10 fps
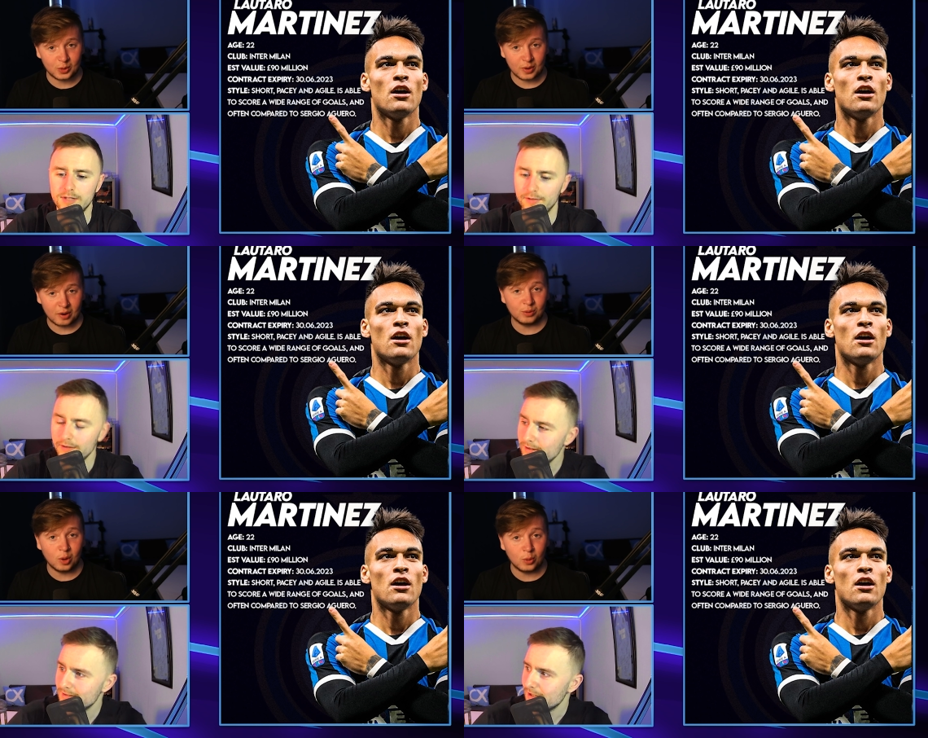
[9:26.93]
Speaker 1: Aguero I
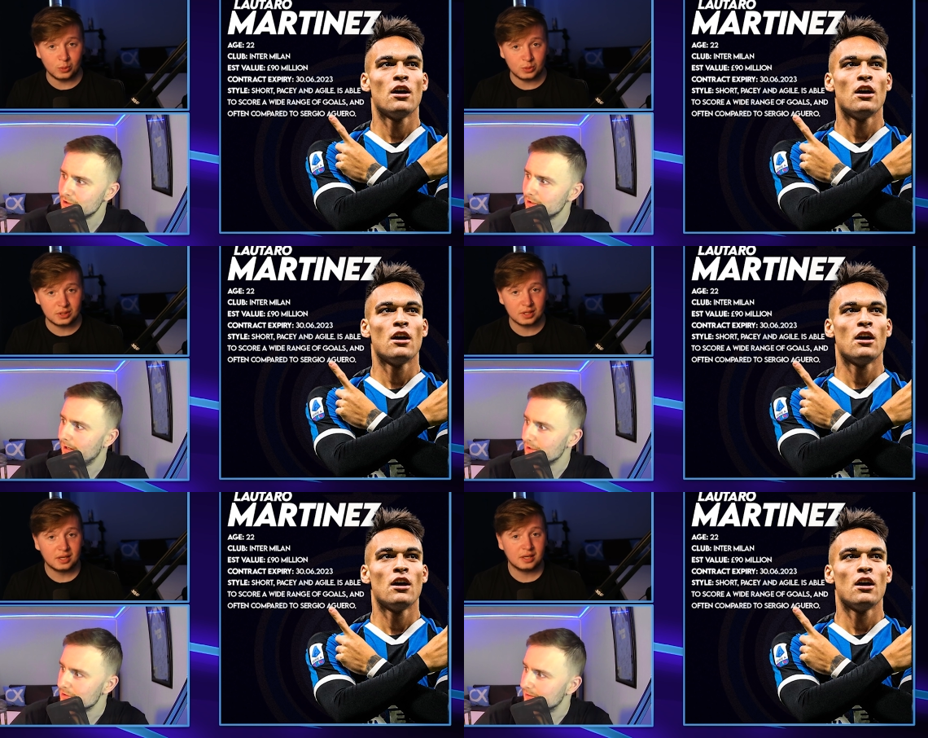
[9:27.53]
think he's loads. actually
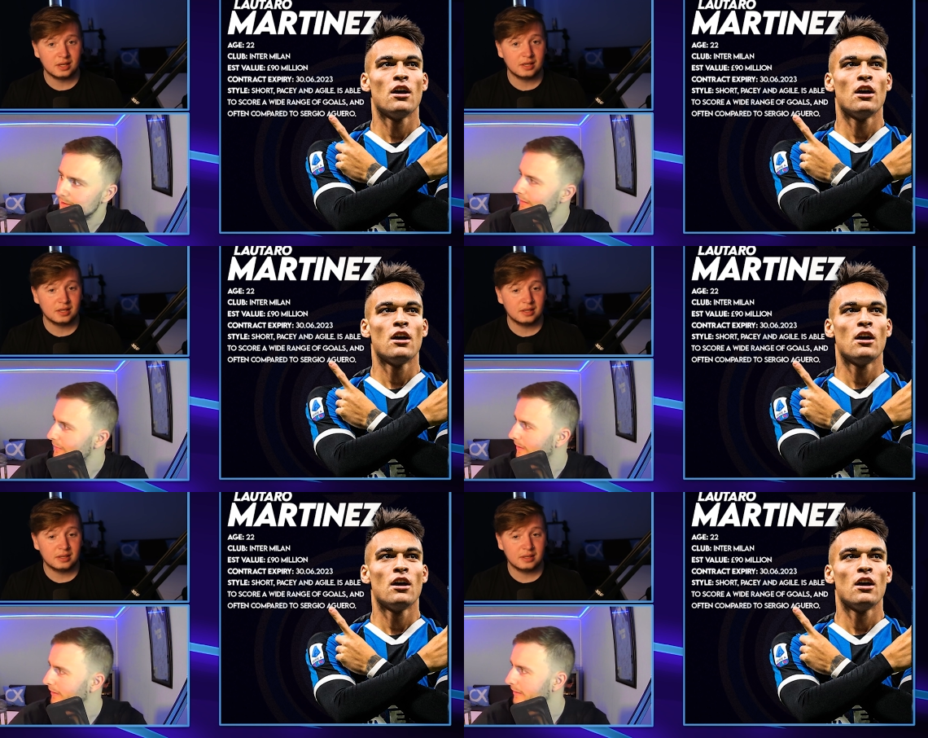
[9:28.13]
Argentinian
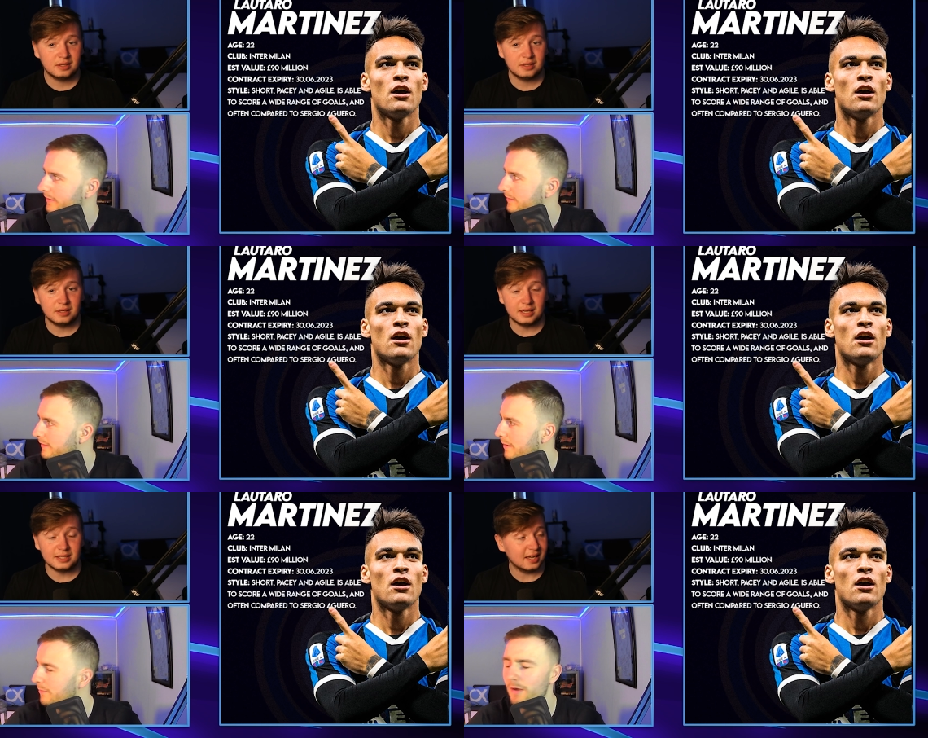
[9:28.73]
as well. You know,
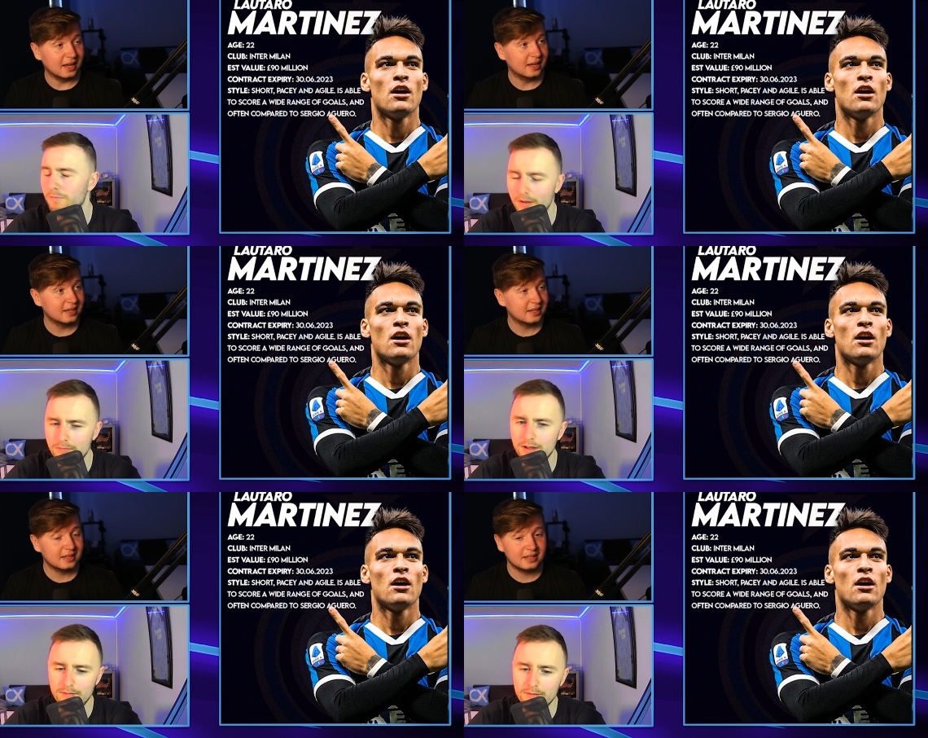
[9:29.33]
is I'm, it?
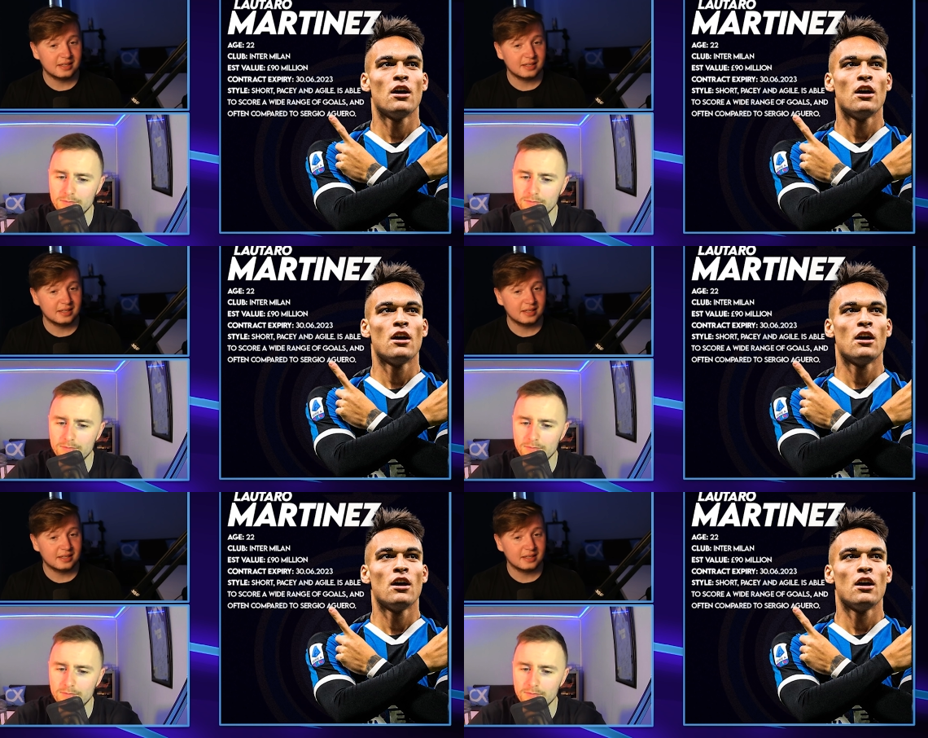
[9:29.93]
I'm not. I'm not